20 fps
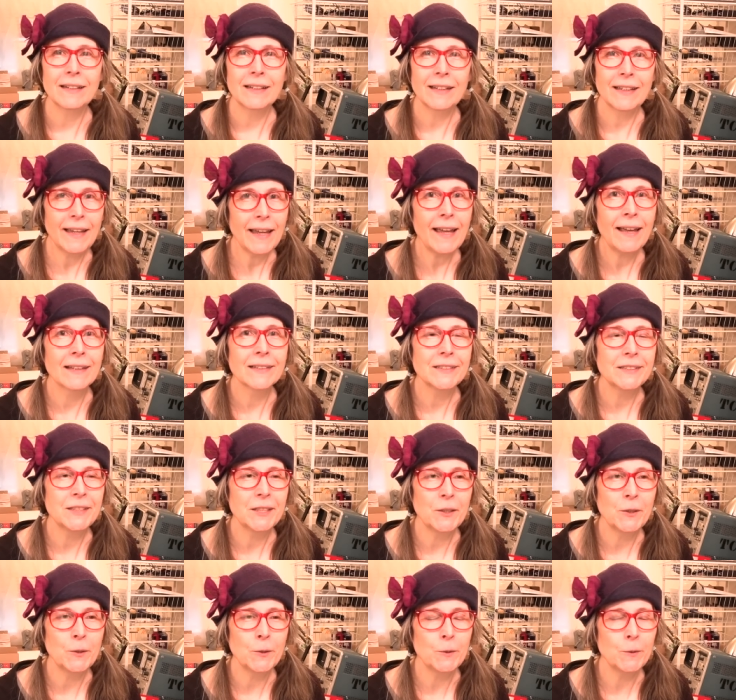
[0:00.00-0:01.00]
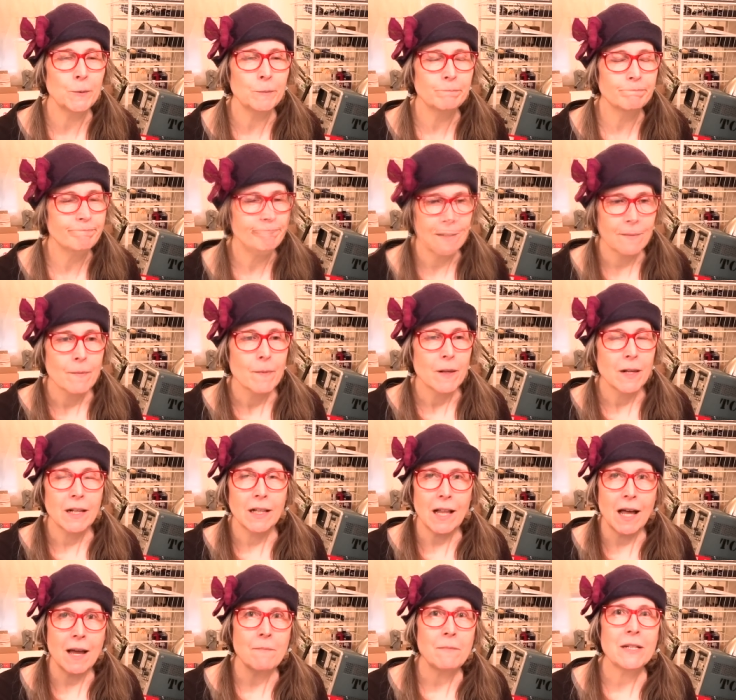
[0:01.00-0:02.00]
Yeah, so
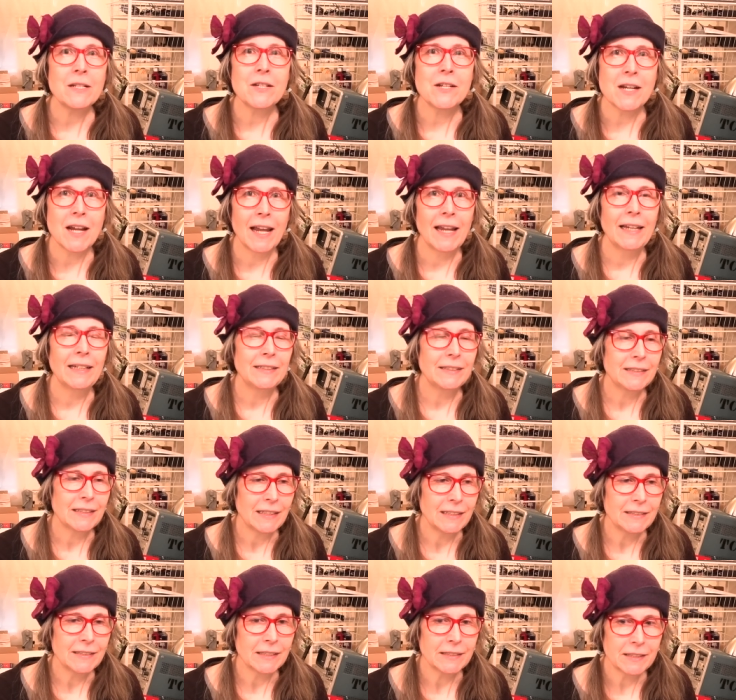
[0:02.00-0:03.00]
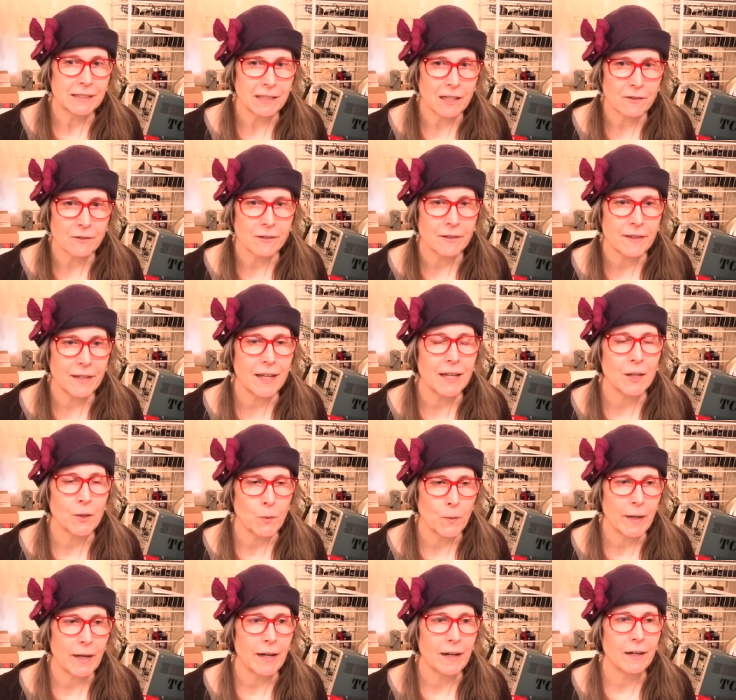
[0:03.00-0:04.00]
climate change is just another thing
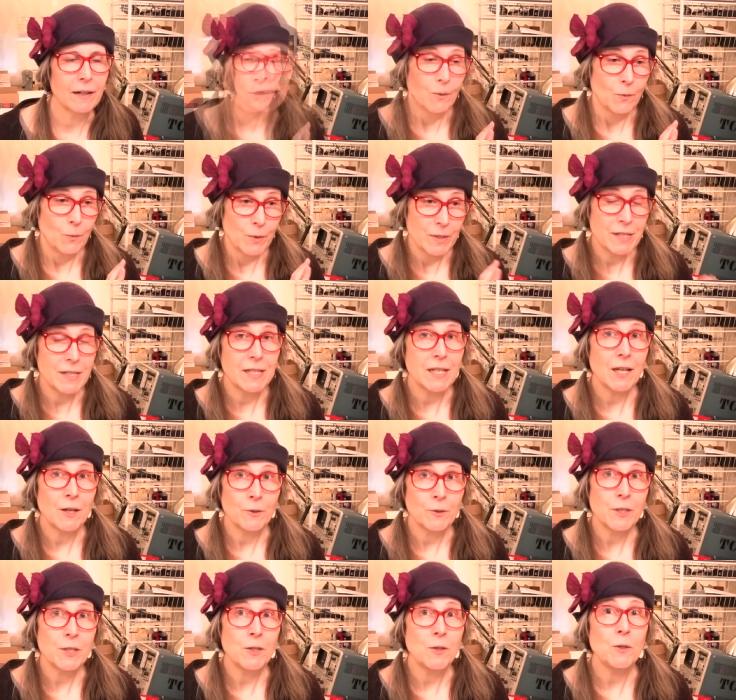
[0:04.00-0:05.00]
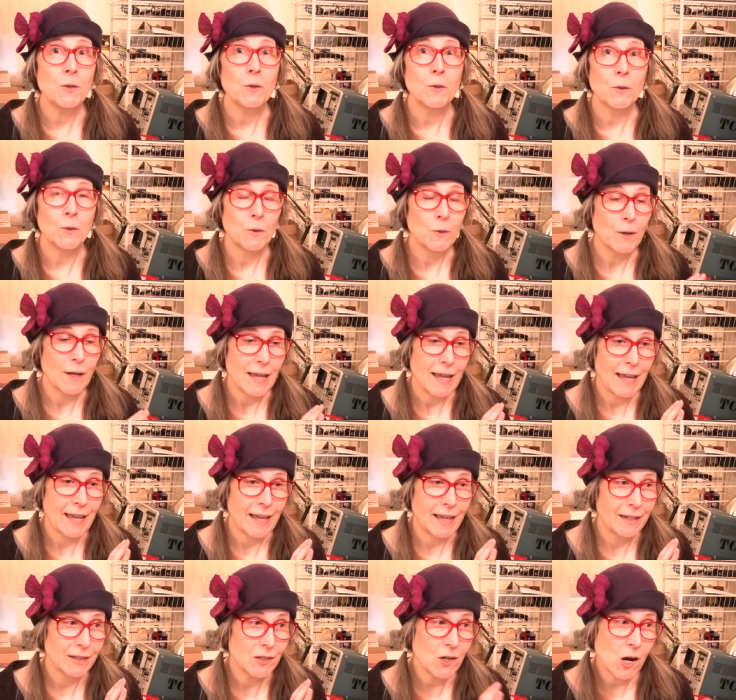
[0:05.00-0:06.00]
where with CO2
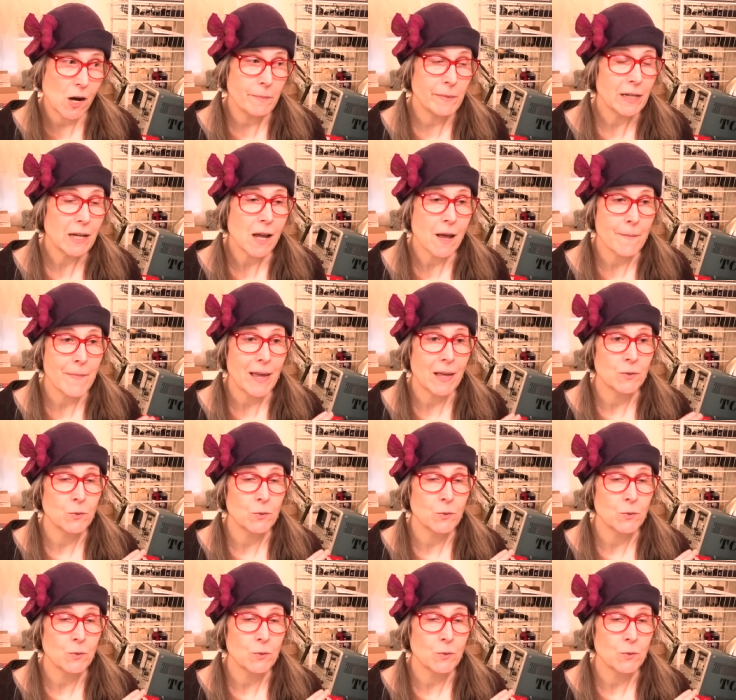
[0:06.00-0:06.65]
and carbon compounds,